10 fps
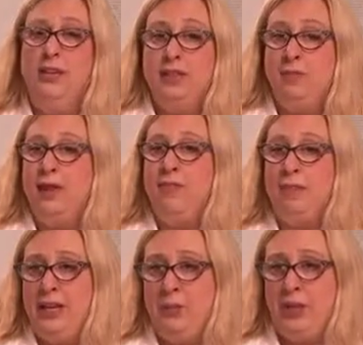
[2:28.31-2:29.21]
then we have
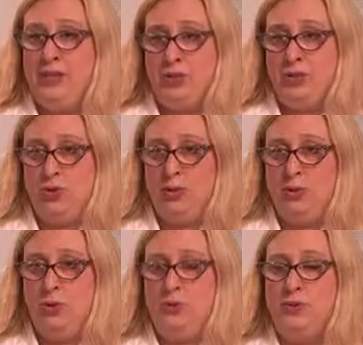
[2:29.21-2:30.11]
many ways to treat
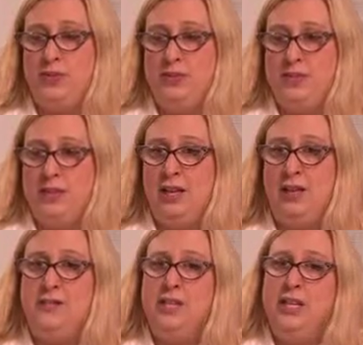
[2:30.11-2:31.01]
the wounds
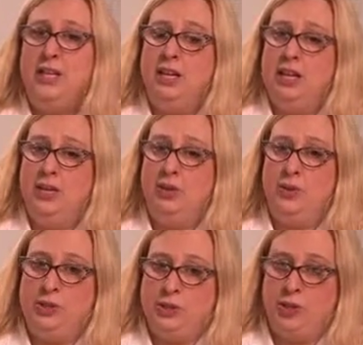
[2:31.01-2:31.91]
themselves, either
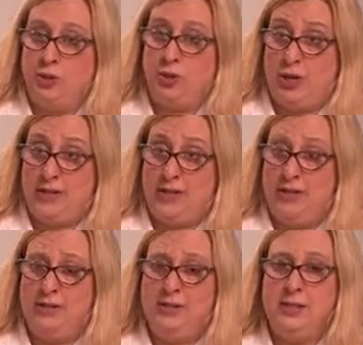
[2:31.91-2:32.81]
with special
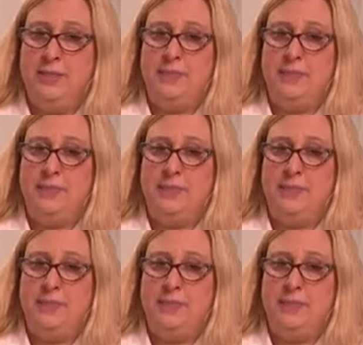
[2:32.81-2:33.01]
dressings.